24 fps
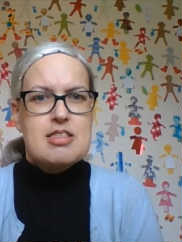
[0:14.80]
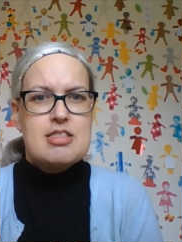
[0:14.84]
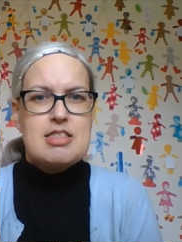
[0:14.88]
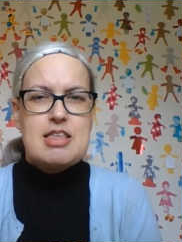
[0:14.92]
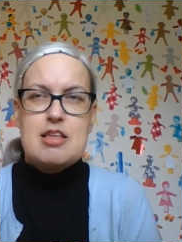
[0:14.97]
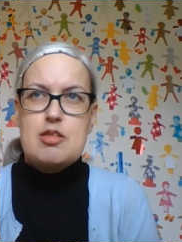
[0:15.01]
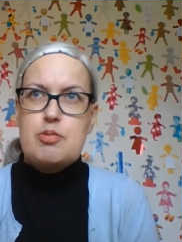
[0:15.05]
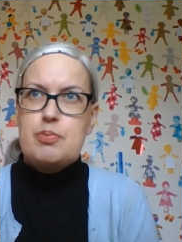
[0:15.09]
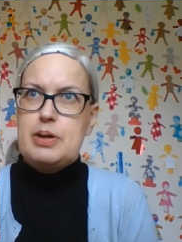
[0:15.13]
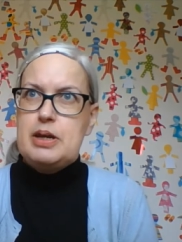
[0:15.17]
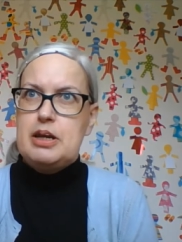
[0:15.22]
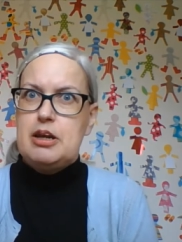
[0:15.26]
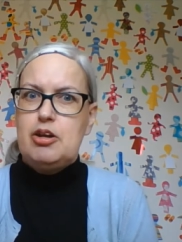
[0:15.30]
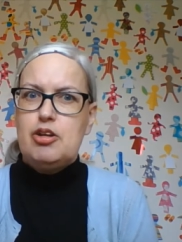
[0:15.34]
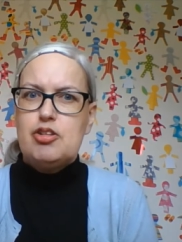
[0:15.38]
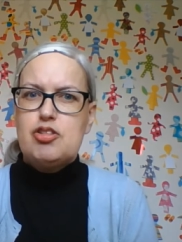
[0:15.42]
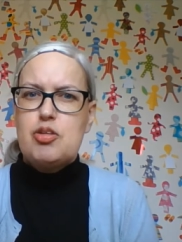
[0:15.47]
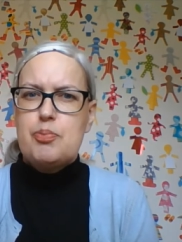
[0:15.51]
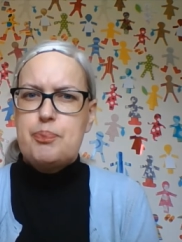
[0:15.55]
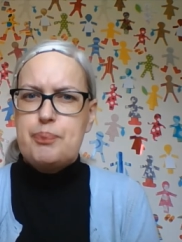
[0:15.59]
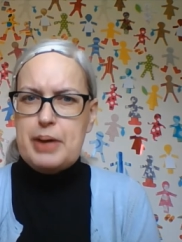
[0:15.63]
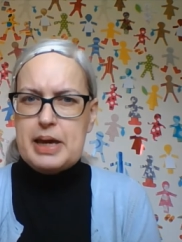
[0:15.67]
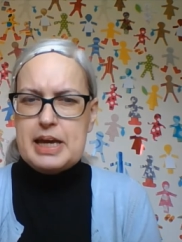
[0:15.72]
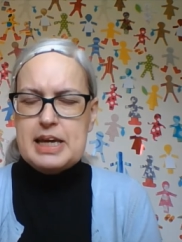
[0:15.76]
There's been a
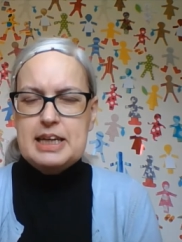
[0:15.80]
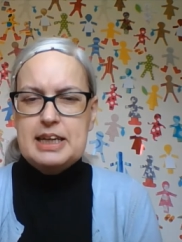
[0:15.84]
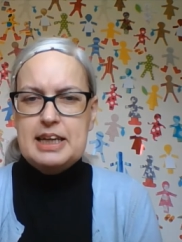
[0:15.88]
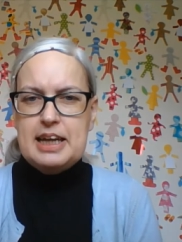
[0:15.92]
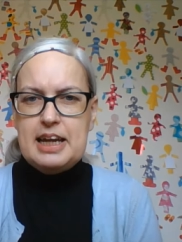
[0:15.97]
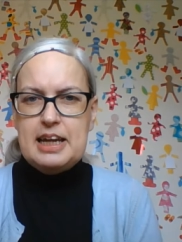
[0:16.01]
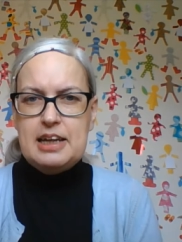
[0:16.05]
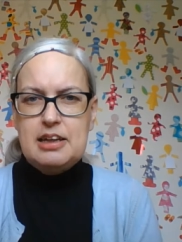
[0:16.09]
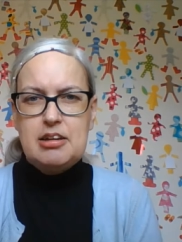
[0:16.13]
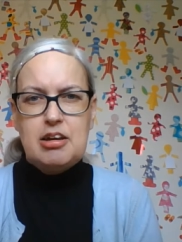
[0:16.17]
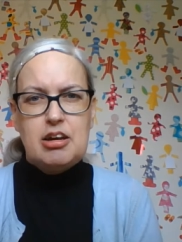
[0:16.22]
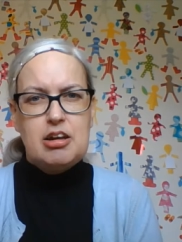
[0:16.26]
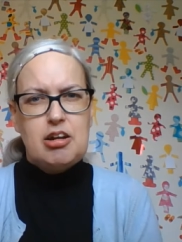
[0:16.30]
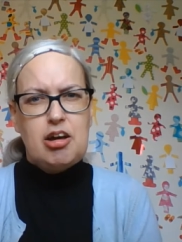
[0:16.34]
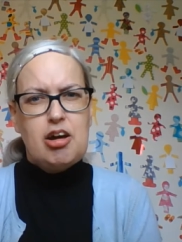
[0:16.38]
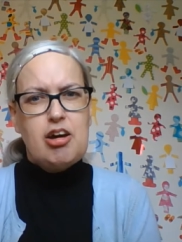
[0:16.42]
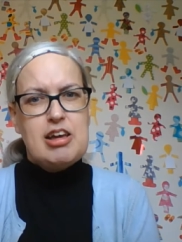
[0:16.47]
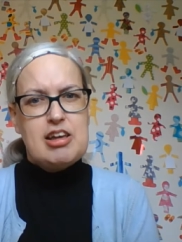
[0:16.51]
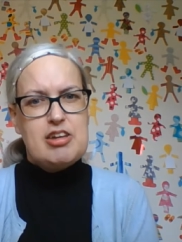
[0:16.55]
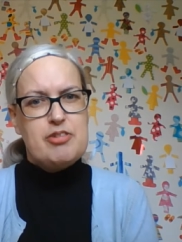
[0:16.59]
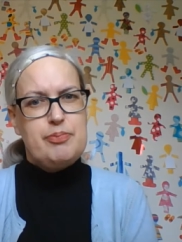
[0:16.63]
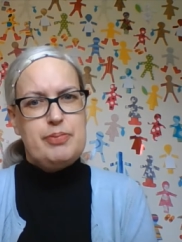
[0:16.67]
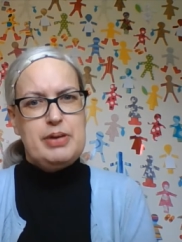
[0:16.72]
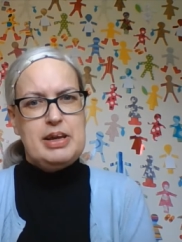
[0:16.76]
lot of baking, and
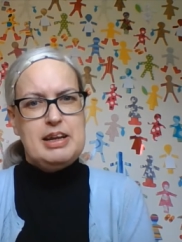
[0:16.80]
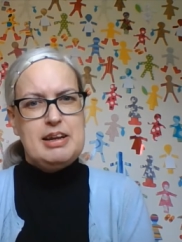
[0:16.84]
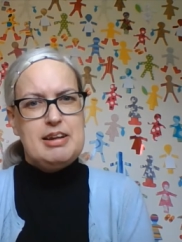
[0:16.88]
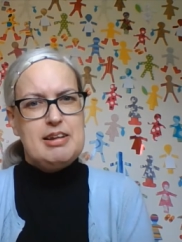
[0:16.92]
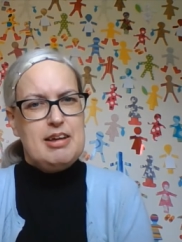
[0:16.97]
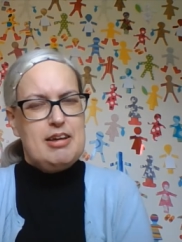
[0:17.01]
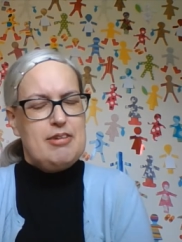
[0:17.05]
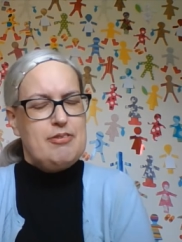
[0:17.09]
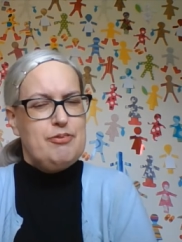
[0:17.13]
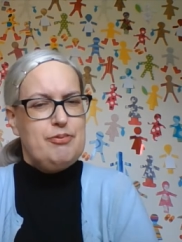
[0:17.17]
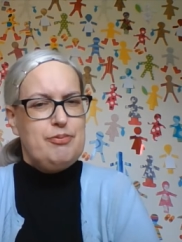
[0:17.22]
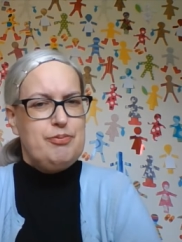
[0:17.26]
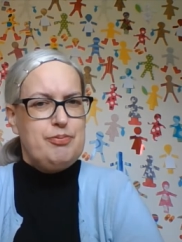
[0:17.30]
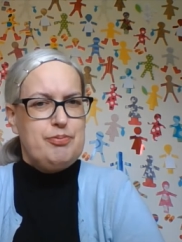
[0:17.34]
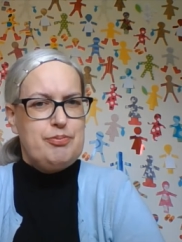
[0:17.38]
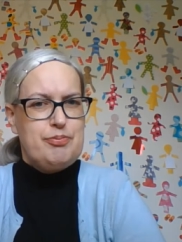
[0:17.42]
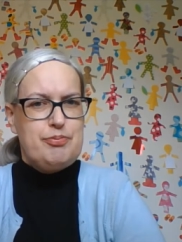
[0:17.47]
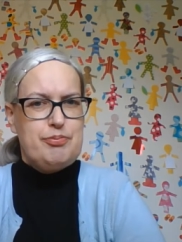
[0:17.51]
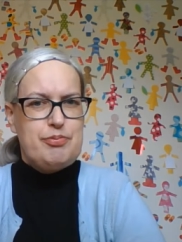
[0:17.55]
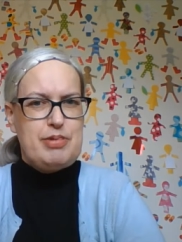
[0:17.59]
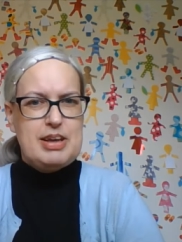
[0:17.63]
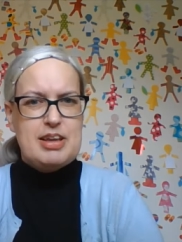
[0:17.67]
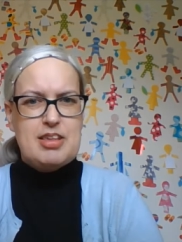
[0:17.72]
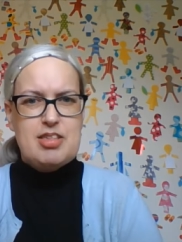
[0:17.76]
I have been
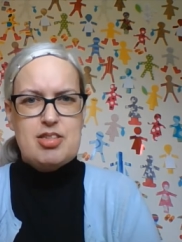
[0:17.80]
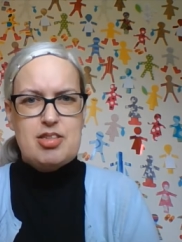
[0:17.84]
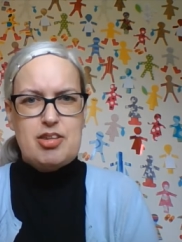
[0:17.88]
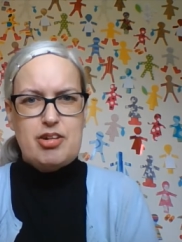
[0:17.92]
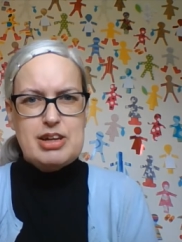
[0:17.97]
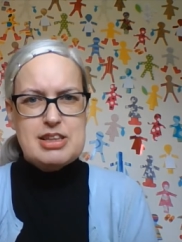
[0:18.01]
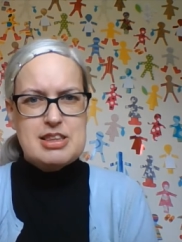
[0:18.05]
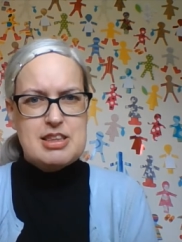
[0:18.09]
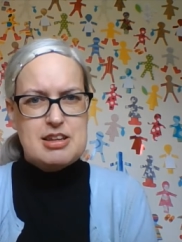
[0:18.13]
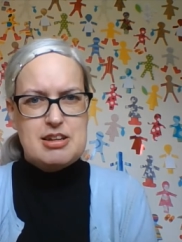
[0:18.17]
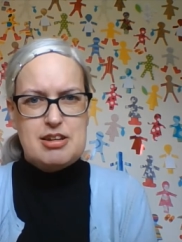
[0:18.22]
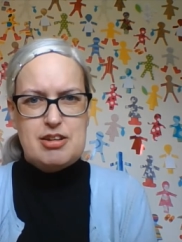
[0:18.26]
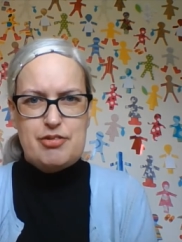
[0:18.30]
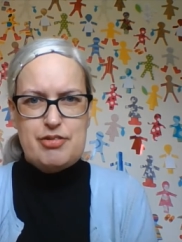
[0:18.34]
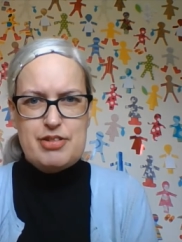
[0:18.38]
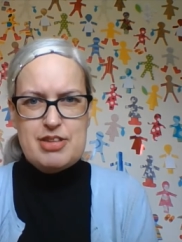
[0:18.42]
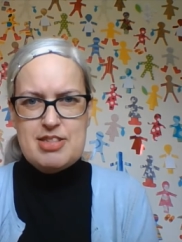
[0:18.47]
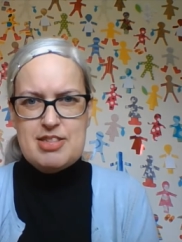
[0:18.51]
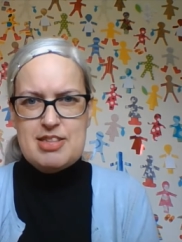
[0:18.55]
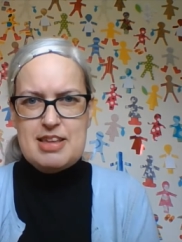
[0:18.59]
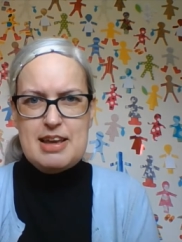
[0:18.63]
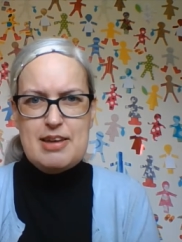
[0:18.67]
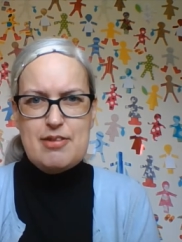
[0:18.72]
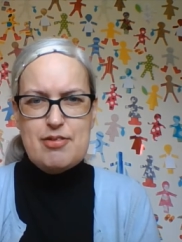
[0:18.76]
excited to
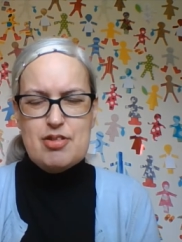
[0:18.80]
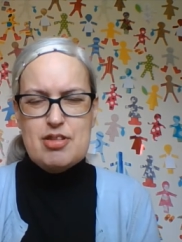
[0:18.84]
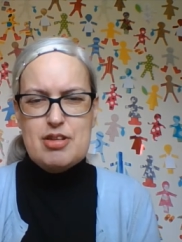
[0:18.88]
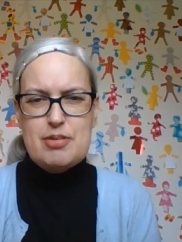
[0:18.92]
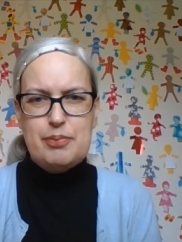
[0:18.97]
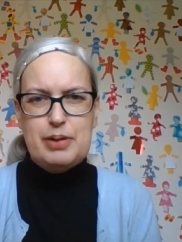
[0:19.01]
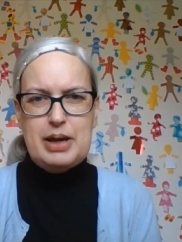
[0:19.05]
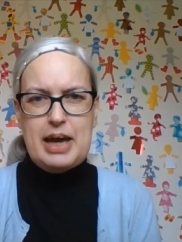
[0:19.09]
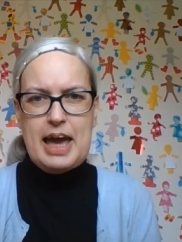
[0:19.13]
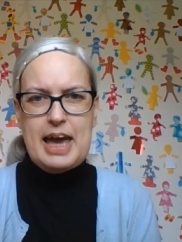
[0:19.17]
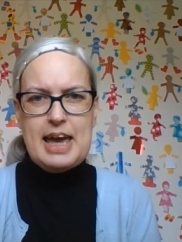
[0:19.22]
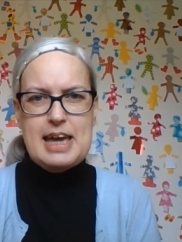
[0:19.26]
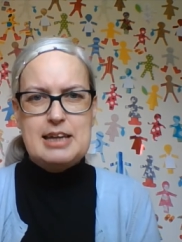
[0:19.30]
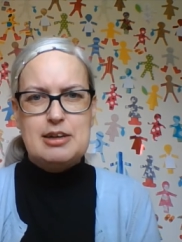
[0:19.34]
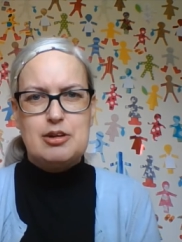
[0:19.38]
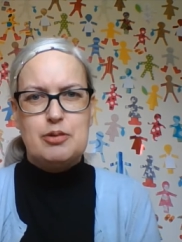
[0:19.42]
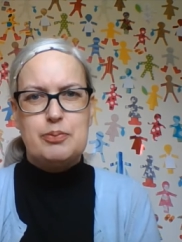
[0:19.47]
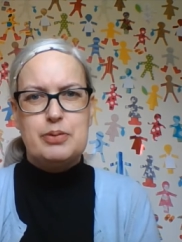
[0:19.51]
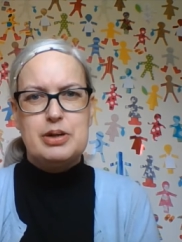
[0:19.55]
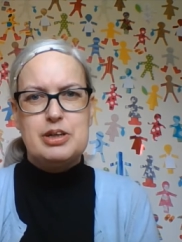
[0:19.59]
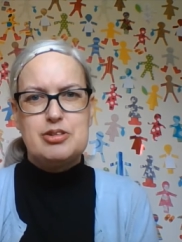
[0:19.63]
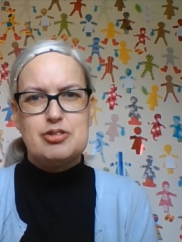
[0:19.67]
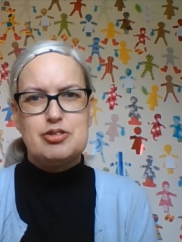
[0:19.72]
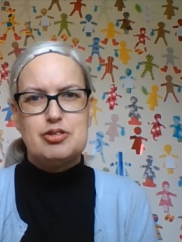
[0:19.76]
receive some cake
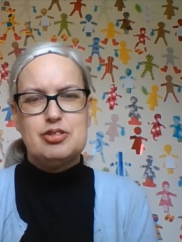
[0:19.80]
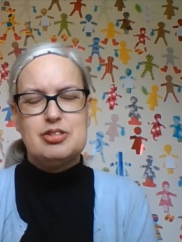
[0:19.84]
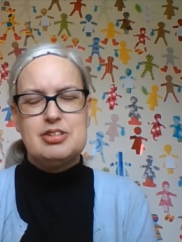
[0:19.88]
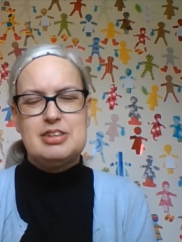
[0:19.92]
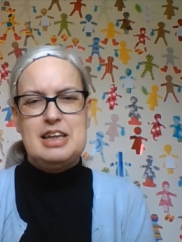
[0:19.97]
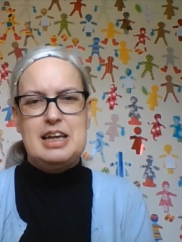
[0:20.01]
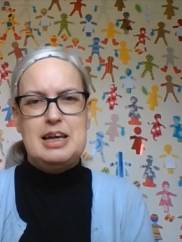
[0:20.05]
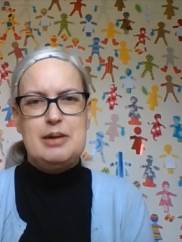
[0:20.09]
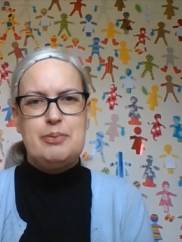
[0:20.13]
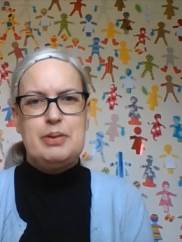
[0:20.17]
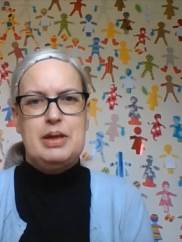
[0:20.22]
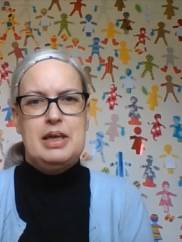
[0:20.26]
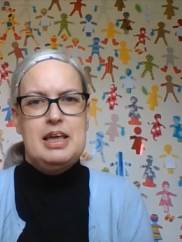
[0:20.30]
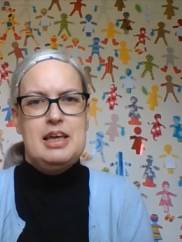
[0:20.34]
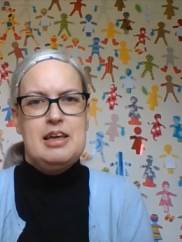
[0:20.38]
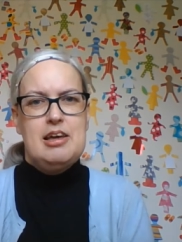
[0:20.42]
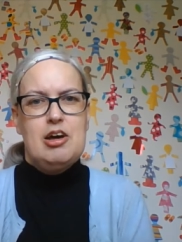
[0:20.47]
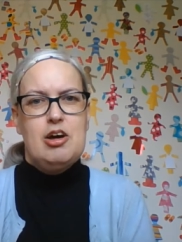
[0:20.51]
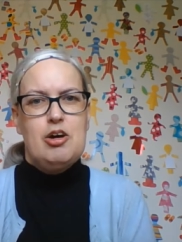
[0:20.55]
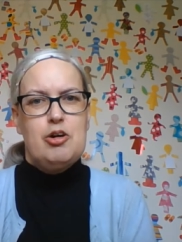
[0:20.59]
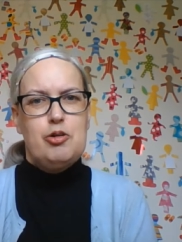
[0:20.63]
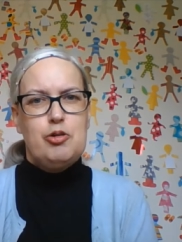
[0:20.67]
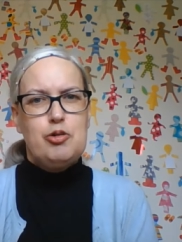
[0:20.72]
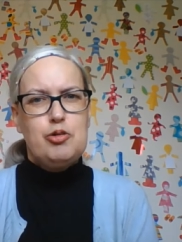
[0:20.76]
on my doorstep,
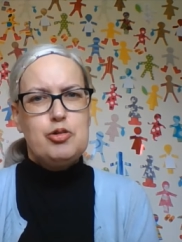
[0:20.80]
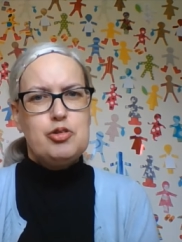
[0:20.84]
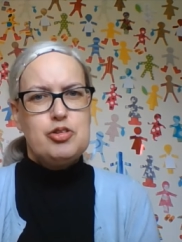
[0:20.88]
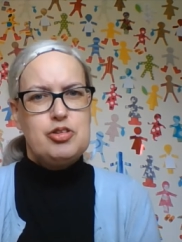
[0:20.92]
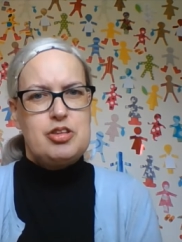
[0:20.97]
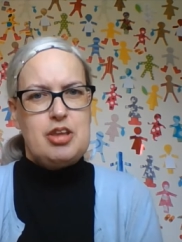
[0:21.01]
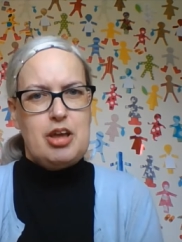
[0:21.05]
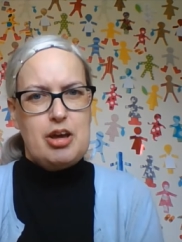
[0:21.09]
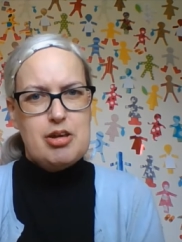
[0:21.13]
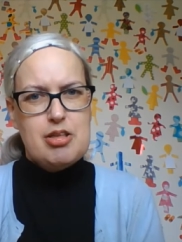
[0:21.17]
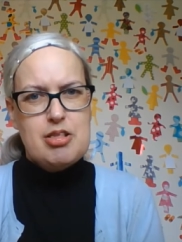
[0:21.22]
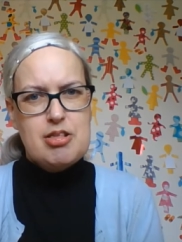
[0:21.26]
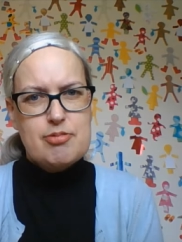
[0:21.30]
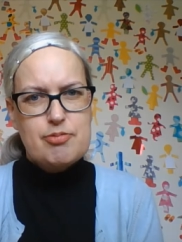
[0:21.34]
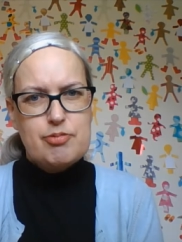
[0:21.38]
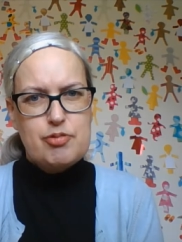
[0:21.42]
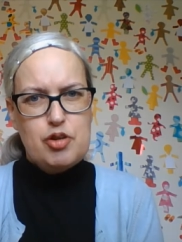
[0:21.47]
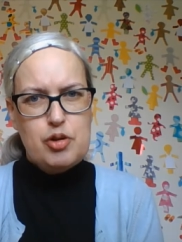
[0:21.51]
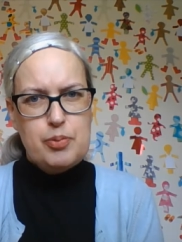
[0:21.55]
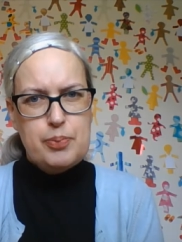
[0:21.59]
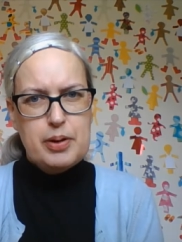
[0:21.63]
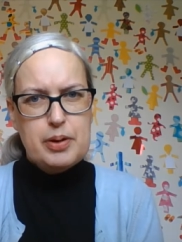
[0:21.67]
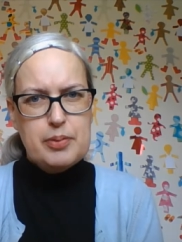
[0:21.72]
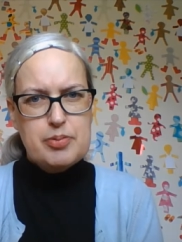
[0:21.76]
also some
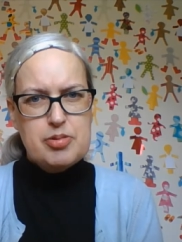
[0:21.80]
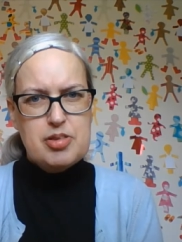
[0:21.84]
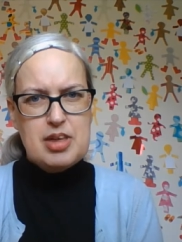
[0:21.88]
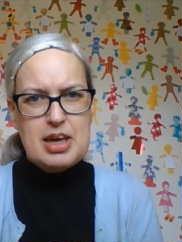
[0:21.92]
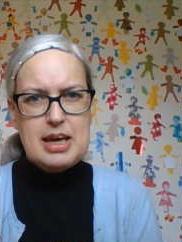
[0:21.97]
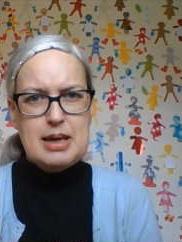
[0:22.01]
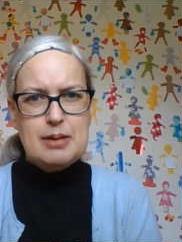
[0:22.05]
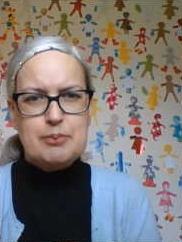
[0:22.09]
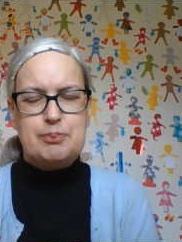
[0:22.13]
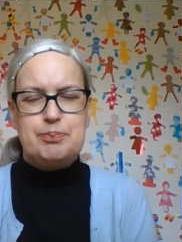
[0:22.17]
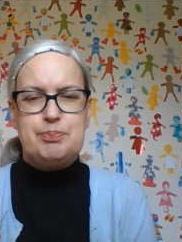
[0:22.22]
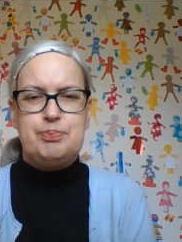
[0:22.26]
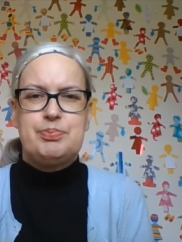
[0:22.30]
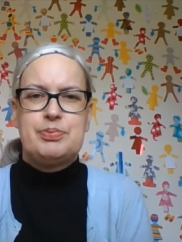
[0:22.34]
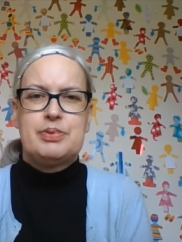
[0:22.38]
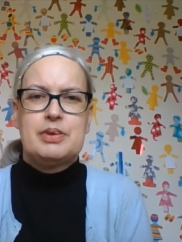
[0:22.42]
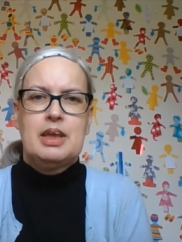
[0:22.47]
rhubarb jam.